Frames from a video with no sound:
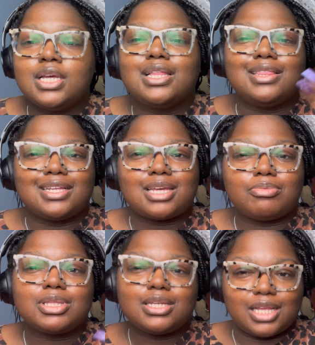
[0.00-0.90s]
That type
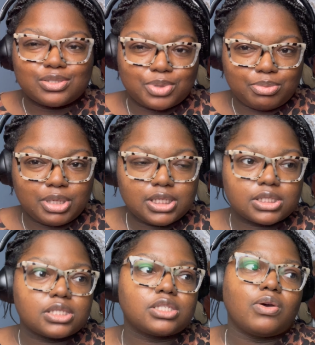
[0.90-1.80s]
of thing, that's what it means.
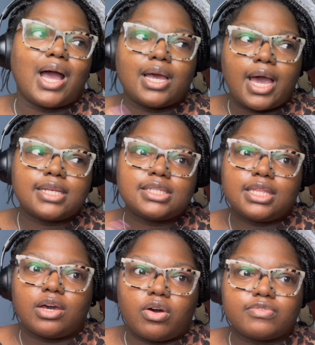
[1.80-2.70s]
So I say
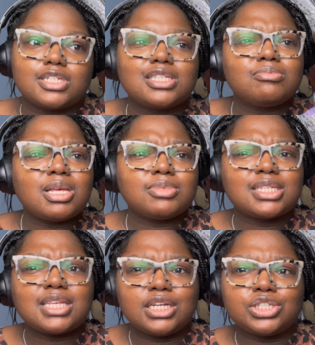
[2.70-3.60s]
that often. And sometimes I
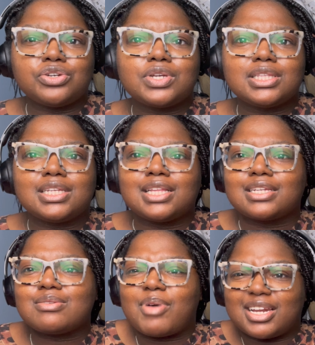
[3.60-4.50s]
say it jokingly, like
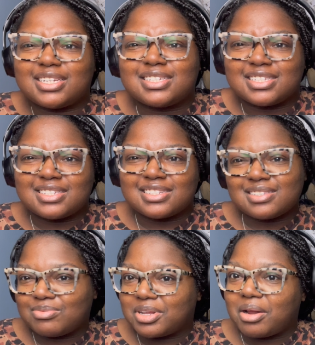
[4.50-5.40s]
somebody did
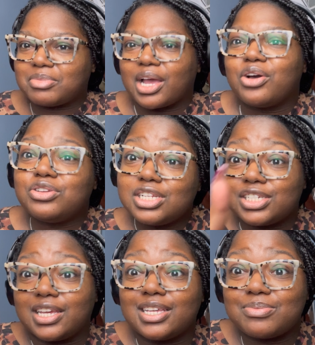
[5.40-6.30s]
something. I'm like, oh, you need
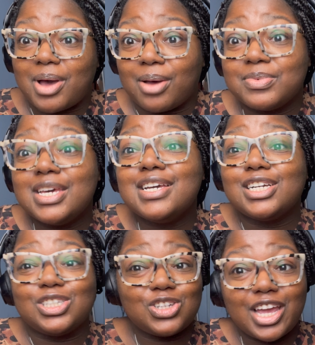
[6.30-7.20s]
your hands popped
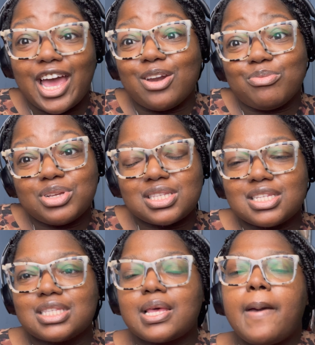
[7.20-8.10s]
because you ain't had no
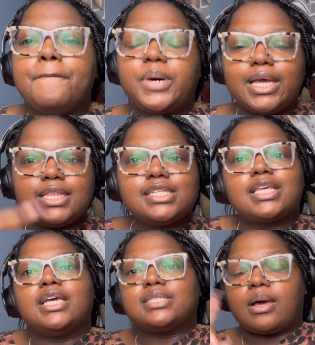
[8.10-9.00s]
business. But in this
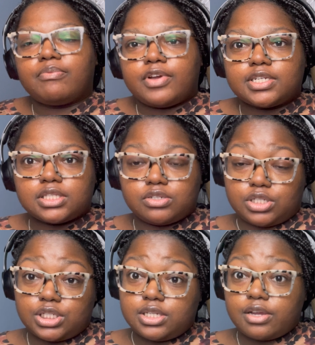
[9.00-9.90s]
case, I'm very serious.
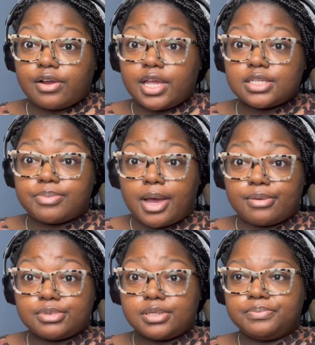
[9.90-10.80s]
She need her hands
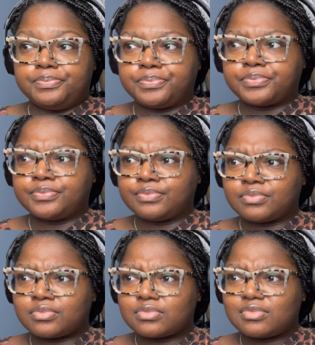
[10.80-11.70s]
popped.
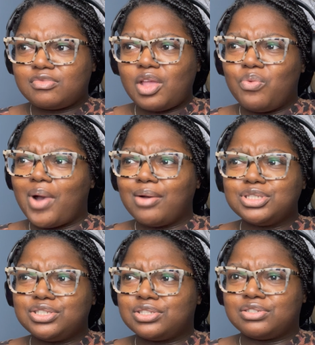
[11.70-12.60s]
Why would
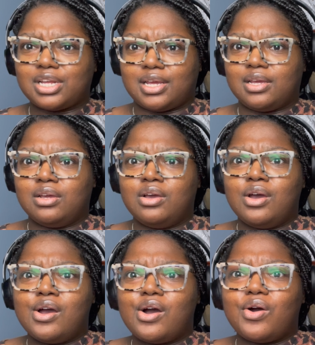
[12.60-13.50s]
you do that
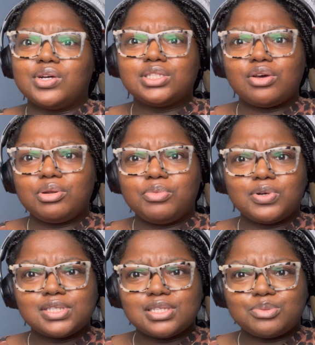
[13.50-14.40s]
on Toni
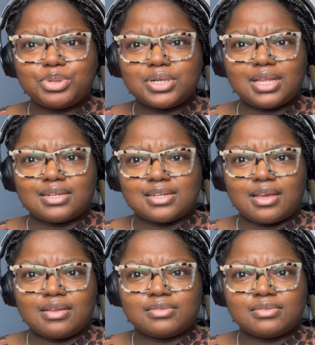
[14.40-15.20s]
Morrison's book like that?